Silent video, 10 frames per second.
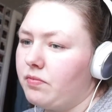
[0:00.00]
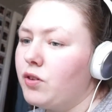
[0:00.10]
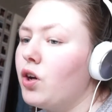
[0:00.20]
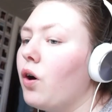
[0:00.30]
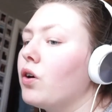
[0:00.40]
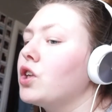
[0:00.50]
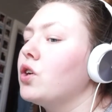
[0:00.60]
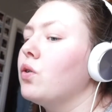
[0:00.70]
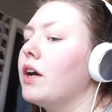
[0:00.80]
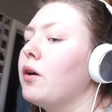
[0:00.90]
No,
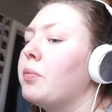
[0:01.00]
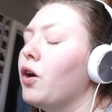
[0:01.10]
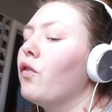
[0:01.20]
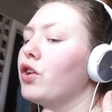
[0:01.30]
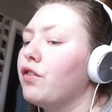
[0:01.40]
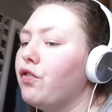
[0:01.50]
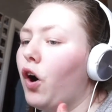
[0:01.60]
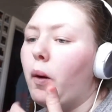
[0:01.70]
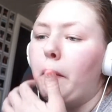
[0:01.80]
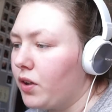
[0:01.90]
so it'll be over the
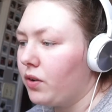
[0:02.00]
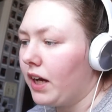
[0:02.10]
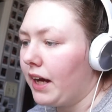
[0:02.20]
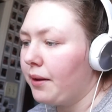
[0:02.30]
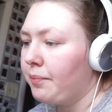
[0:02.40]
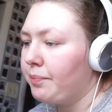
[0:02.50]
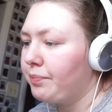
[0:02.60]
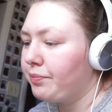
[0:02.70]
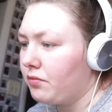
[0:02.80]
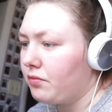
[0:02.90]
phone, okay?
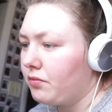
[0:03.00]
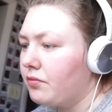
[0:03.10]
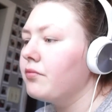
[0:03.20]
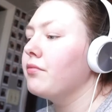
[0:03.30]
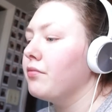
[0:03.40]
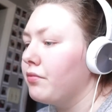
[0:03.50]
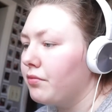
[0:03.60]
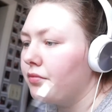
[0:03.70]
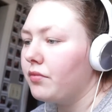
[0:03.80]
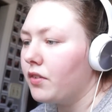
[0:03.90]

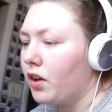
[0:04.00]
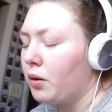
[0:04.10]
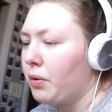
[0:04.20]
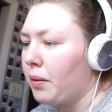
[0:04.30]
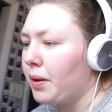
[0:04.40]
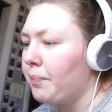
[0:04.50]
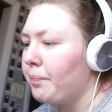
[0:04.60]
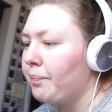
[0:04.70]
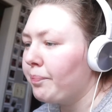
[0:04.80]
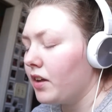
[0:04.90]
Mm-hmm. Not a problem.
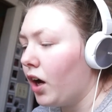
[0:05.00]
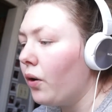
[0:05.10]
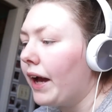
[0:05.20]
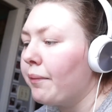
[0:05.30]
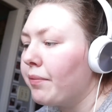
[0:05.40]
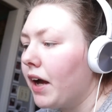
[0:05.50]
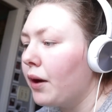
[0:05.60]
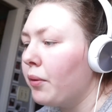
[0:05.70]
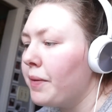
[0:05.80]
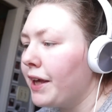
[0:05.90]
Okay,
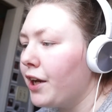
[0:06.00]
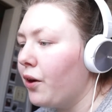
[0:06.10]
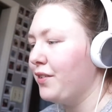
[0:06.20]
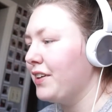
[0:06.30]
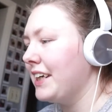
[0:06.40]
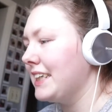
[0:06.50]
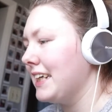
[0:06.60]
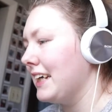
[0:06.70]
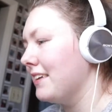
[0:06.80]
I will make a note. You have a nice day.